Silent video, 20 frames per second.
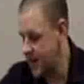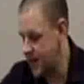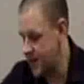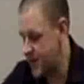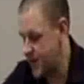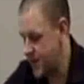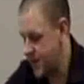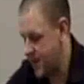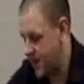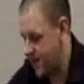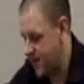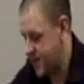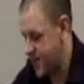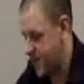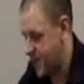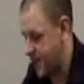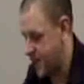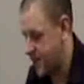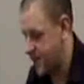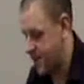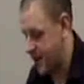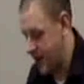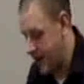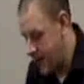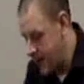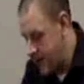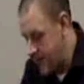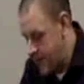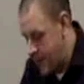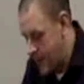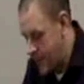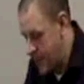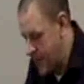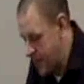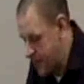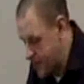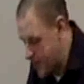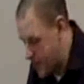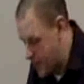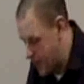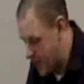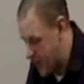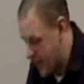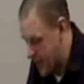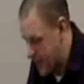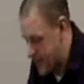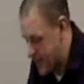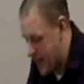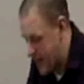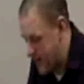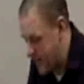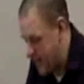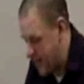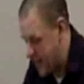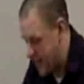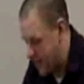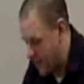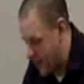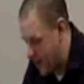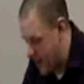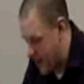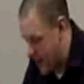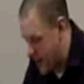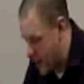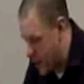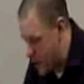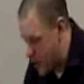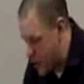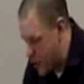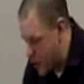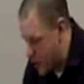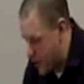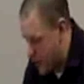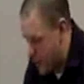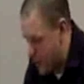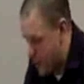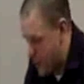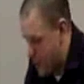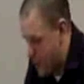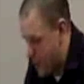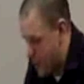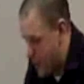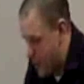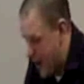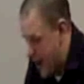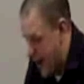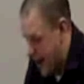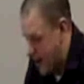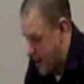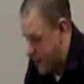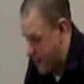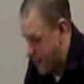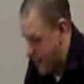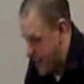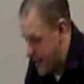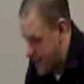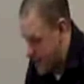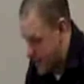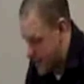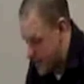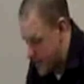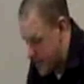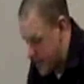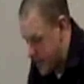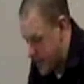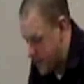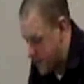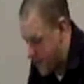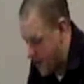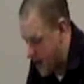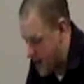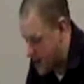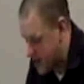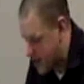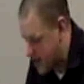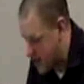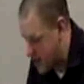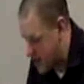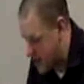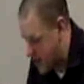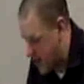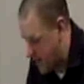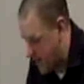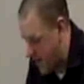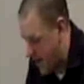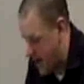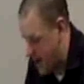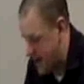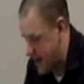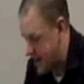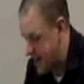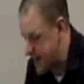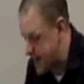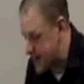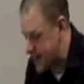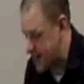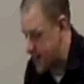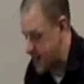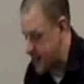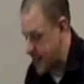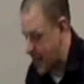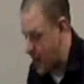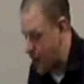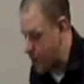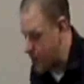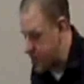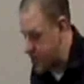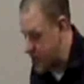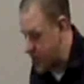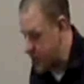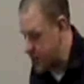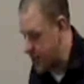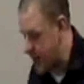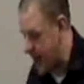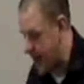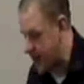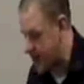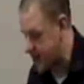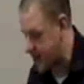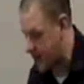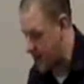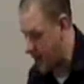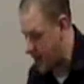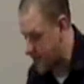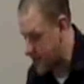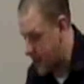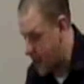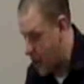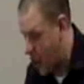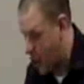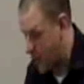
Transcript: Let's read on verse 43. When an evil spirit comes out of anyone, it goes through the arid places seeking rest and does not find it. Then it says, I'll return to the house I left.